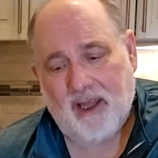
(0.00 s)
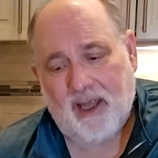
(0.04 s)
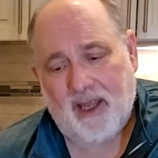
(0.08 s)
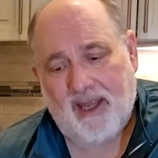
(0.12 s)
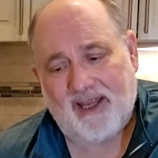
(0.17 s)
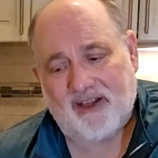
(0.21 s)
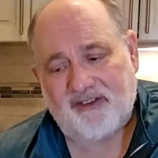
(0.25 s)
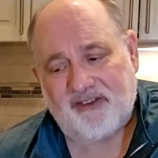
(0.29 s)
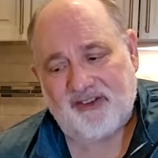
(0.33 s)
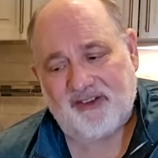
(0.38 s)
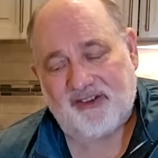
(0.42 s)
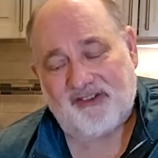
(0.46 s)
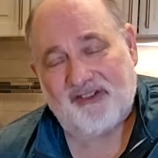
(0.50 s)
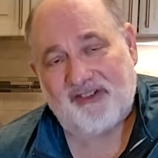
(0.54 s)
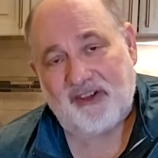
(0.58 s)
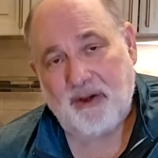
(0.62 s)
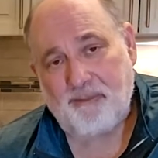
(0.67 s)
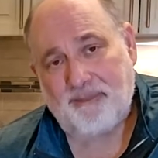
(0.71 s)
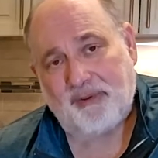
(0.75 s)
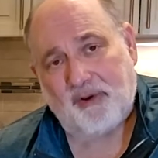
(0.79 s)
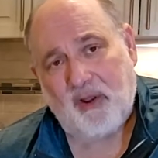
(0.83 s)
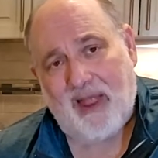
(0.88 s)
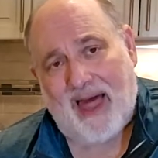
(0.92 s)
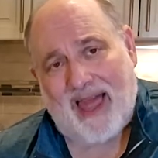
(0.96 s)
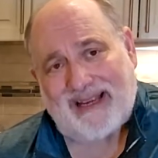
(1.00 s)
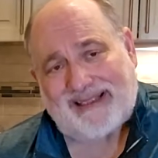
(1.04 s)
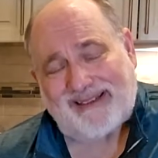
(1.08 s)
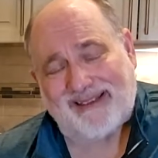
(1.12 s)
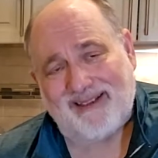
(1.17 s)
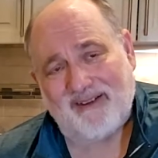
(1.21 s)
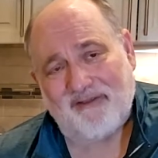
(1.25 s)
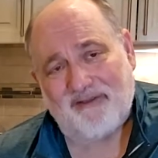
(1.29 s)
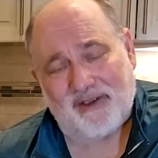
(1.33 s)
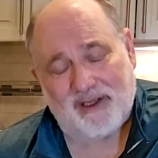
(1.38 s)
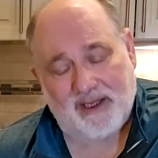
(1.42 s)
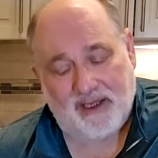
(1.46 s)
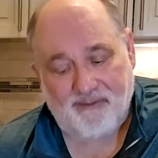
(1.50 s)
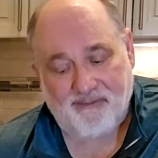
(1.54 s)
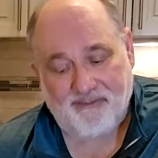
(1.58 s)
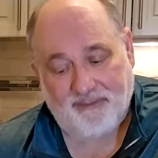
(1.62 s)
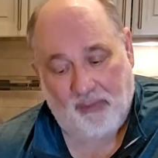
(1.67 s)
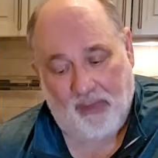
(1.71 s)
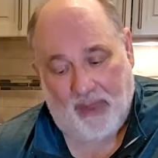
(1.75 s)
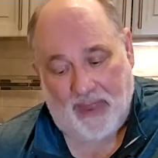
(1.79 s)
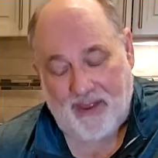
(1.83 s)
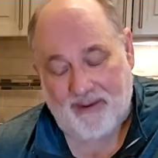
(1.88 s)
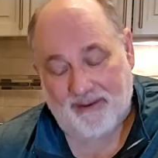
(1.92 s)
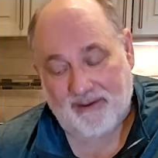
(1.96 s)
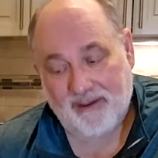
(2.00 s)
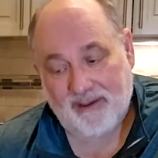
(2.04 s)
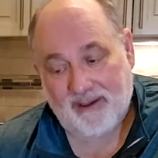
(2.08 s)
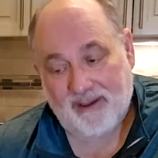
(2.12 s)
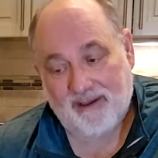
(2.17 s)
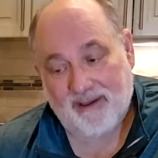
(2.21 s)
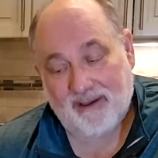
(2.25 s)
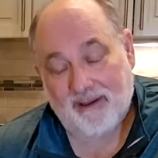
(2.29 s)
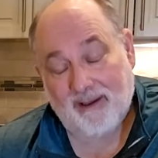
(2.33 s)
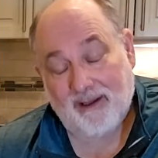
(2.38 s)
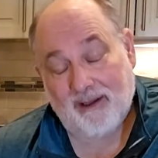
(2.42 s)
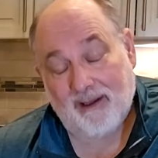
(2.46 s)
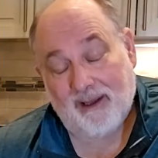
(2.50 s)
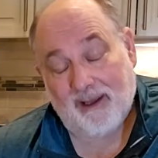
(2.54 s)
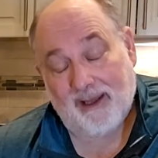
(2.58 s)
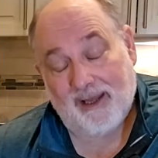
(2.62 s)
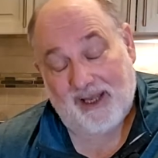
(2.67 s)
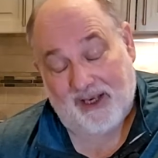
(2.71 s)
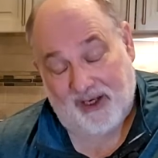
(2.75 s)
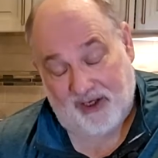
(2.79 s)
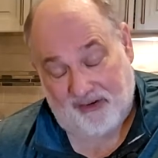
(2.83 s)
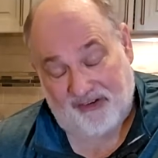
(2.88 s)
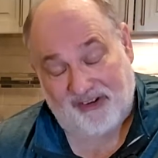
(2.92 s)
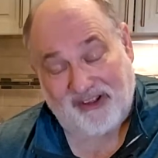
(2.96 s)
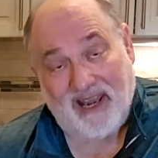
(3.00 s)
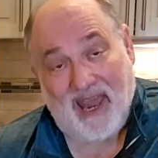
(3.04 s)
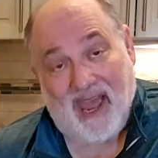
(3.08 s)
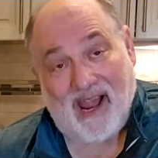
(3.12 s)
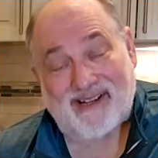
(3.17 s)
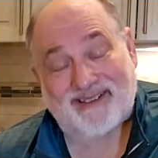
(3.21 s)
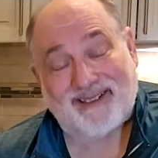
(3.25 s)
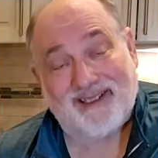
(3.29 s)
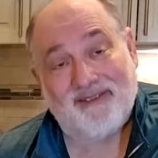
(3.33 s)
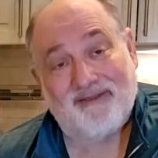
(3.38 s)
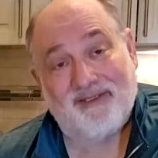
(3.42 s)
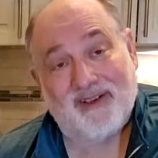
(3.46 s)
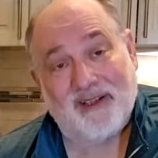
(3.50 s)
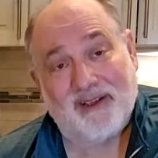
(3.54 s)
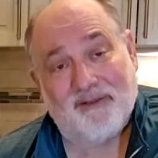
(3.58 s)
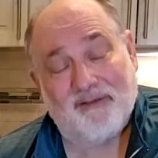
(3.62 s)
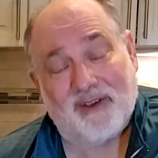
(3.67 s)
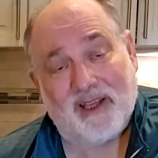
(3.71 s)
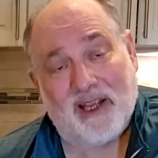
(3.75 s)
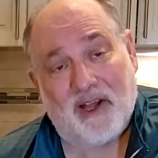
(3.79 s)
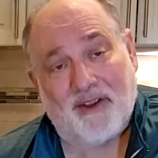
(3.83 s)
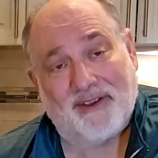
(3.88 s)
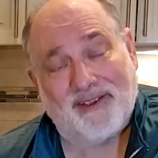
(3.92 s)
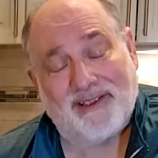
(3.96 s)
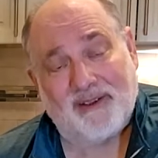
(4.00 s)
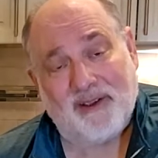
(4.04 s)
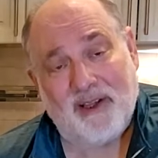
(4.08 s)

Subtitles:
It's a simple activity. It is an activity of daily